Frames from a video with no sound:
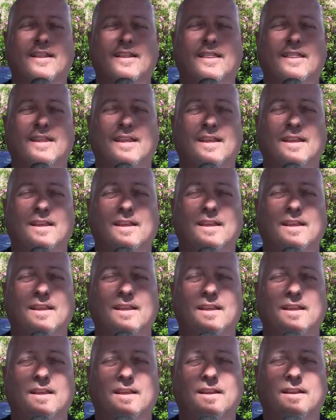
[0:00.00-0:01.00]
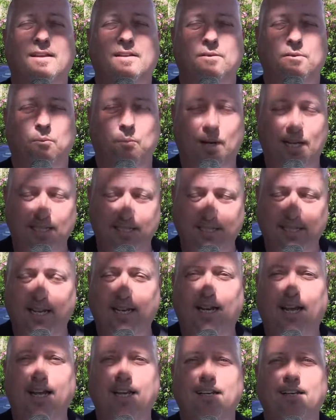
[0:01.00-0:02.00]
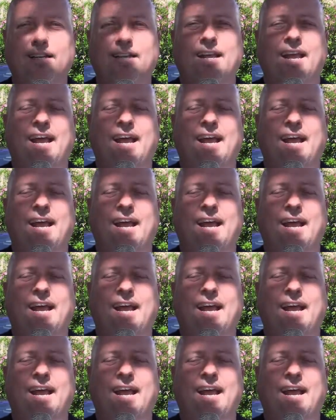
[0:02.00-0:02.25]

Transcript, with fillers: the Wednesday night.